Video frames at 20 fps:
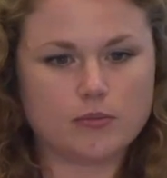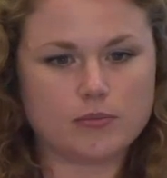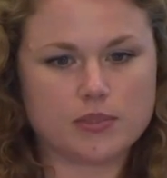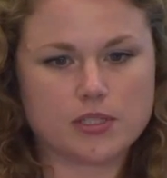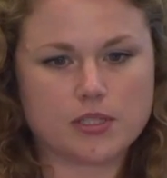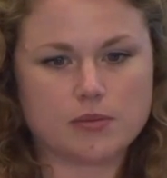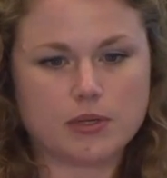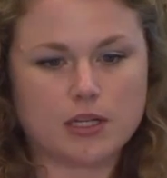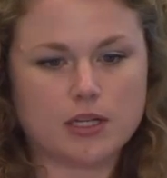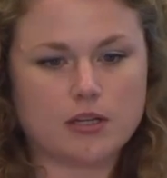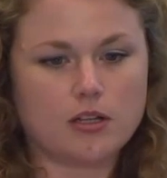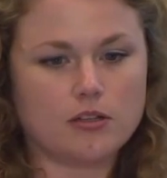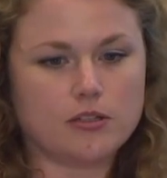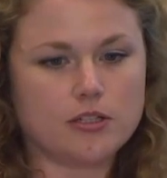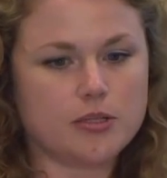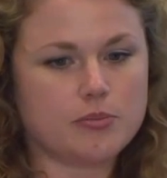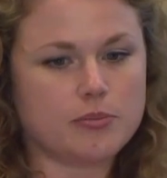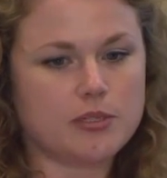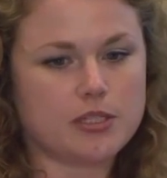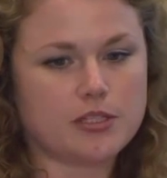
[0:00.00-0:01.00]
Some
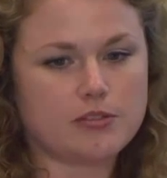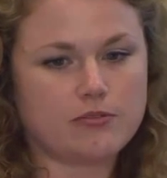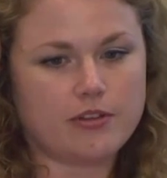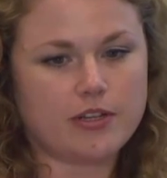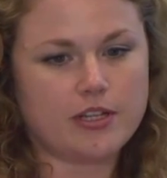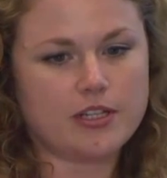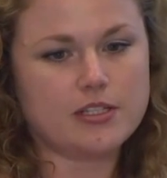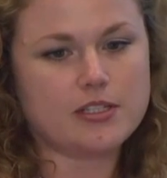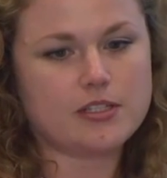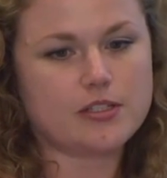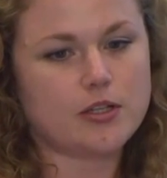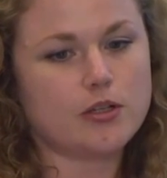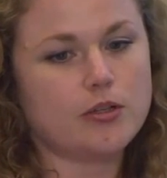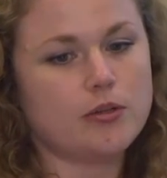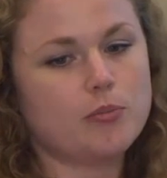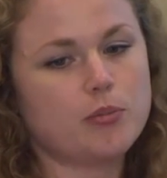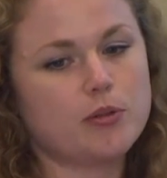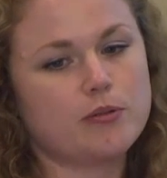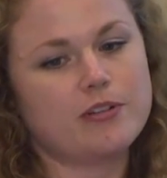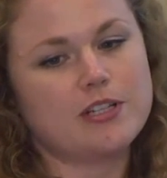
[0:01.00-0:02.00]
acknowledgements first.
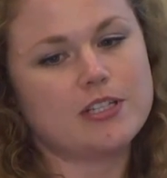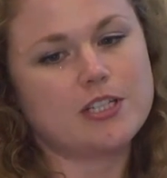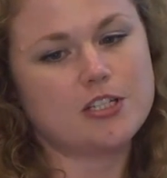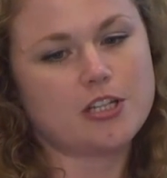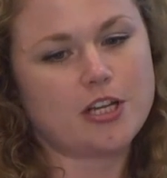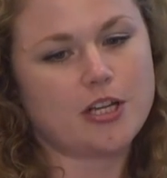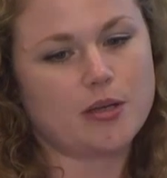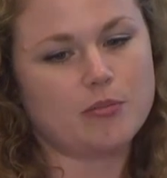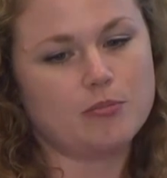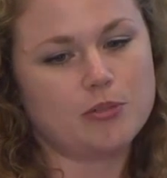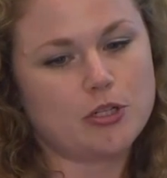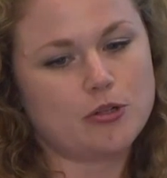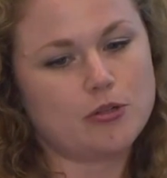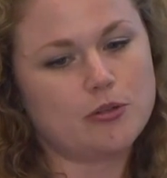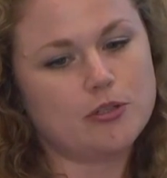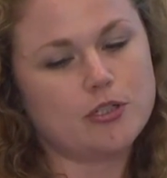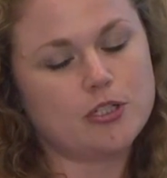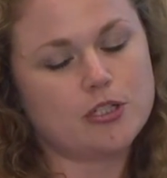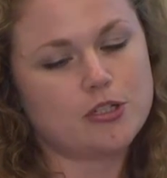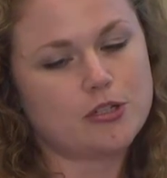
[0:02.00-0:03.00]
So Professor Jacob
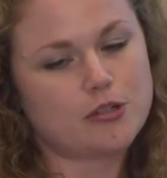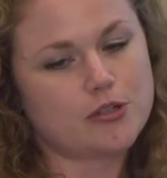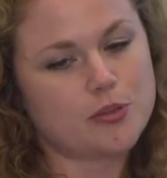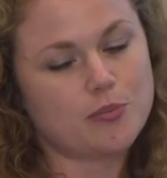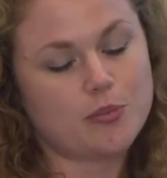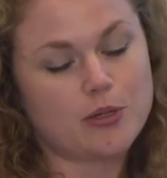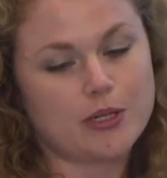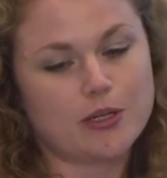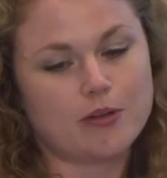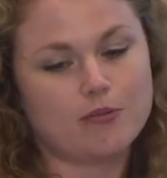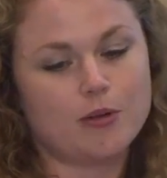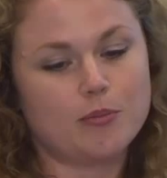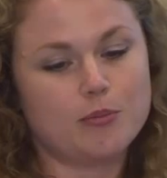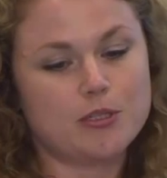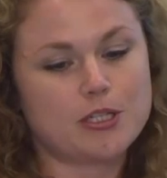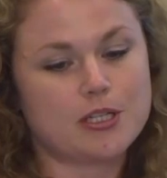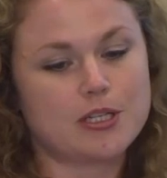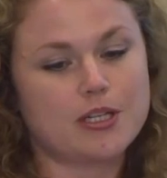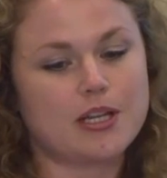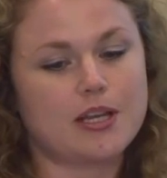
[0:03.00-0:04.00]
George, Dr. Monica
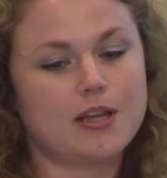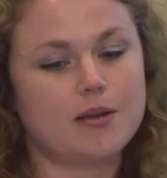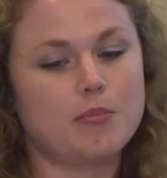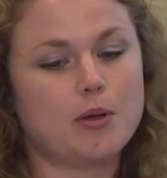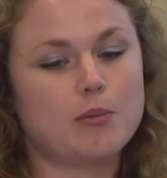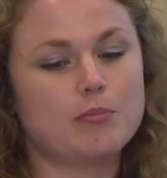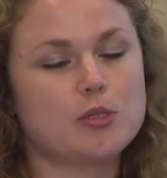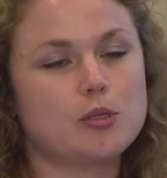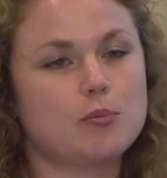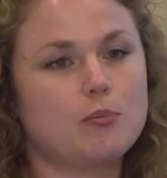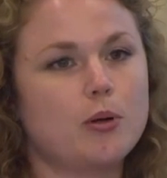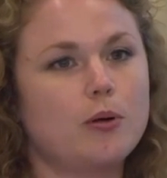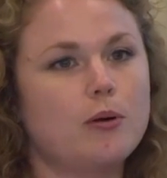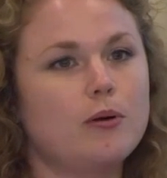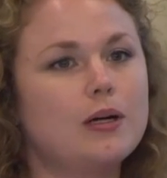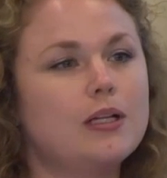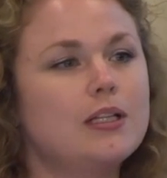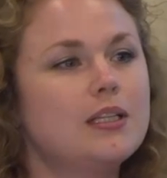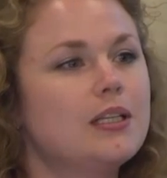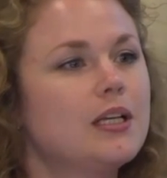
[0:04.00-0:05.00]
Robertson and Monta
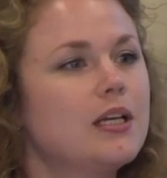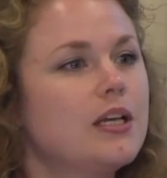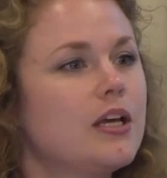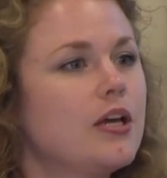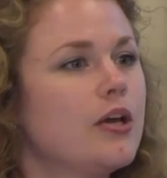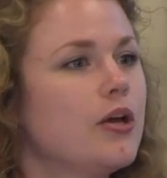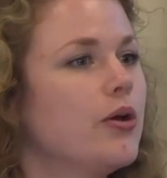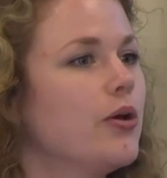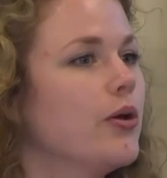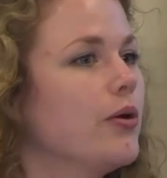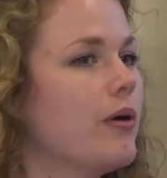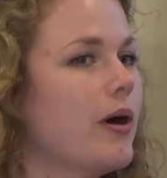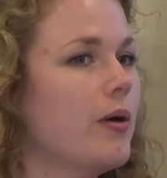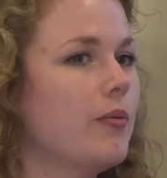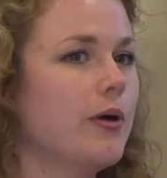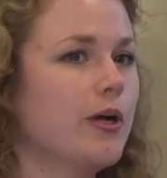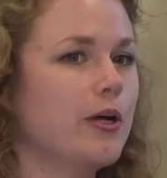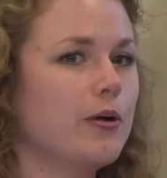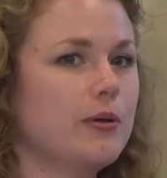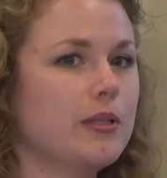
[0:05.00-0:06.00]
Paulo, who I
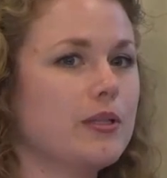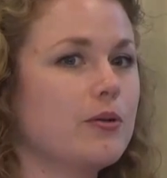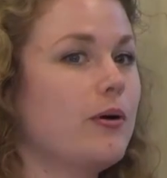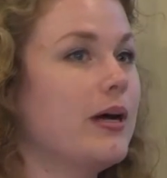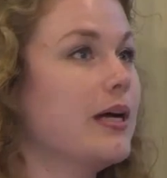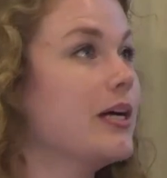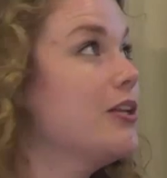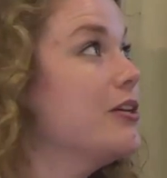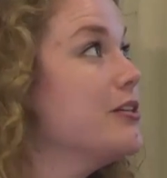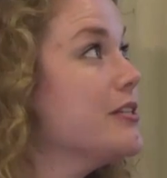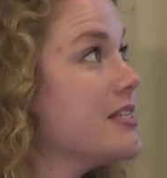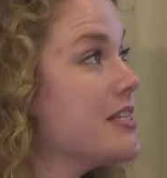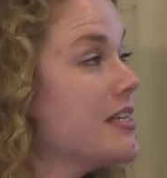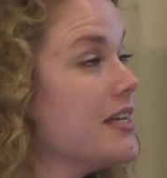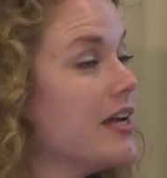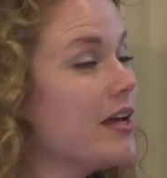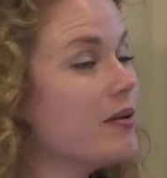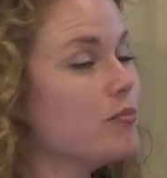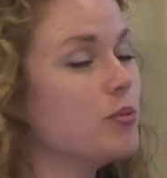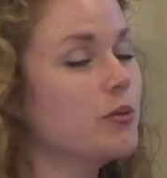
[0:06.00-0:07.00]
work with quite
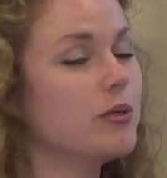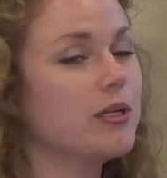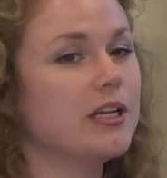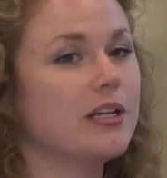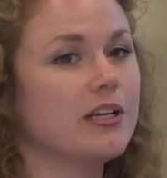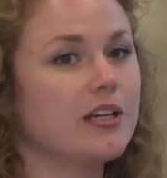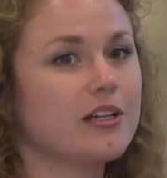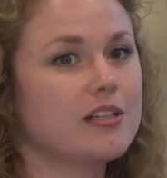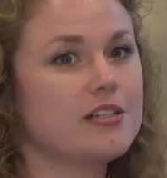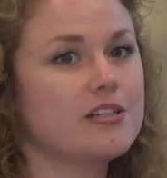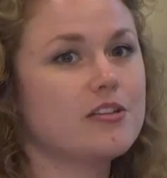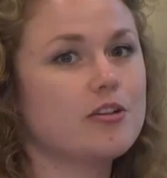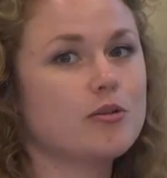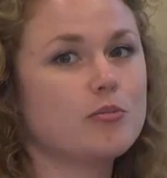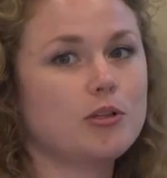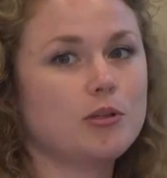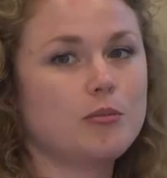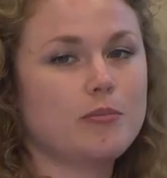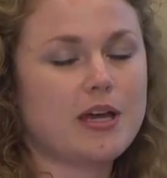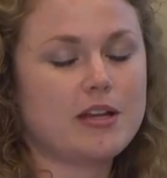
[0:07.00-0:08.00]
closely and put in a
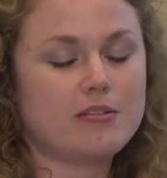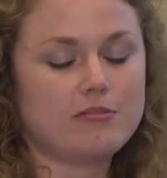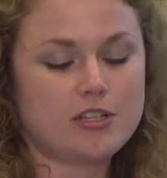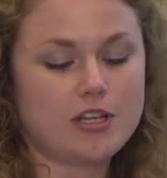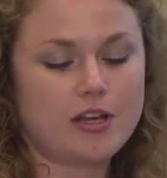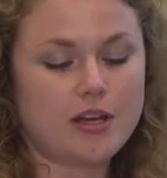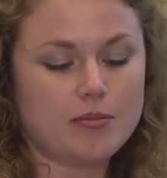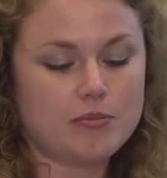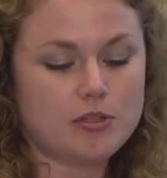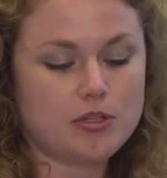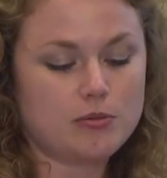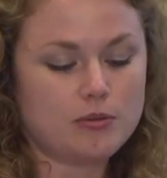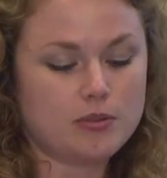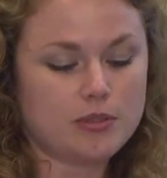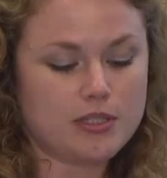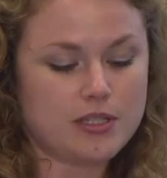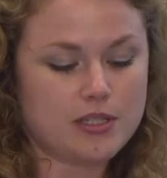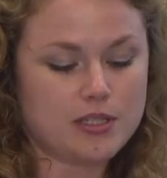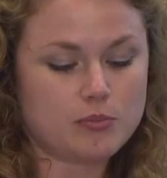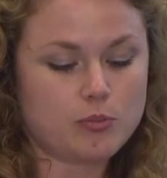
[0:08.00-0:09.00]
considerable amount of time
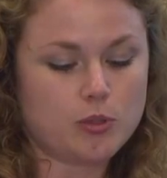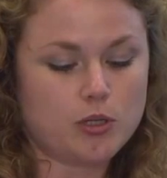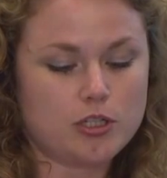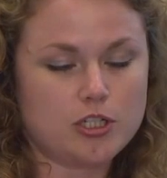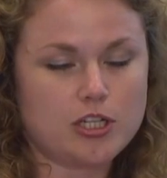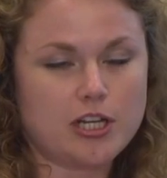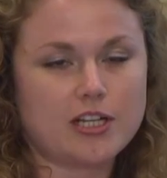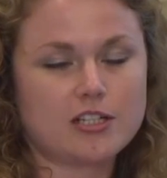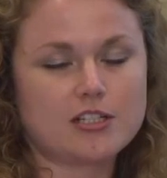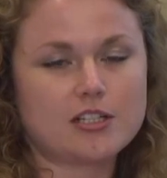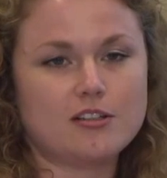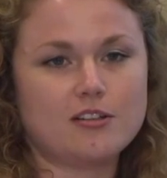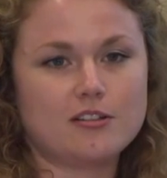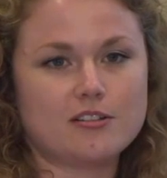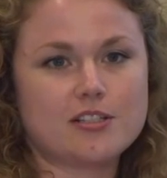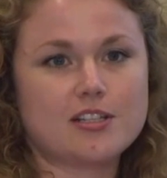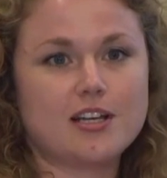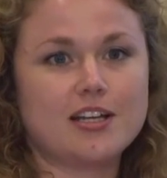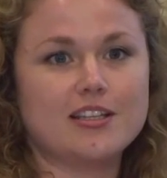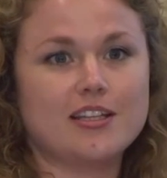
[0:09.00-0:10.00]
towards this project
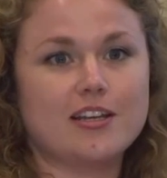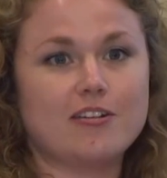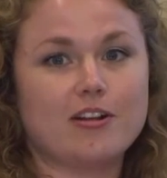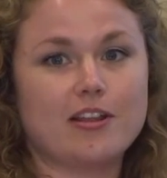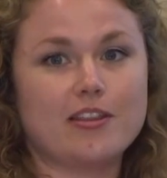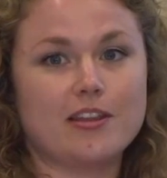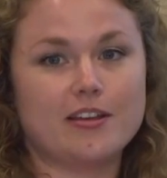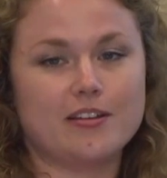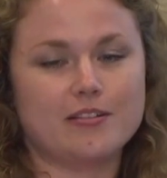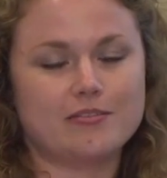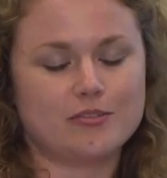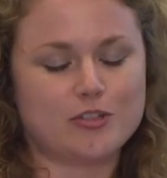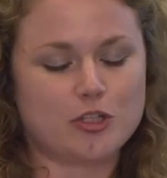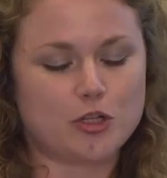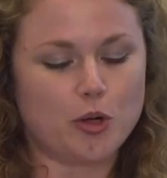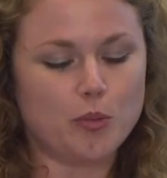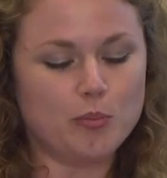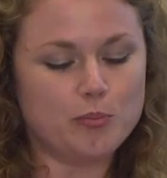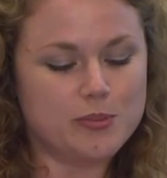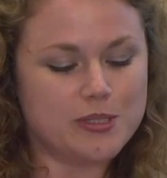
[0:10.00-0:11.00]
alongside their other
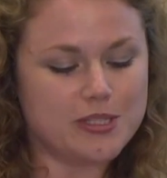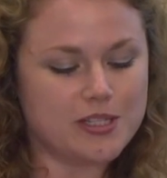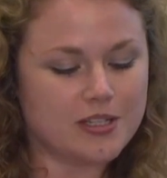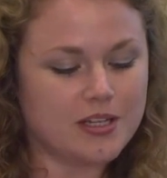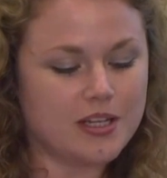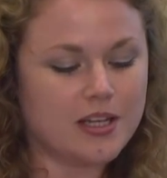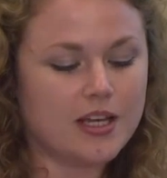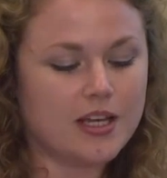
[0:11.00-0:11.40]
jobs.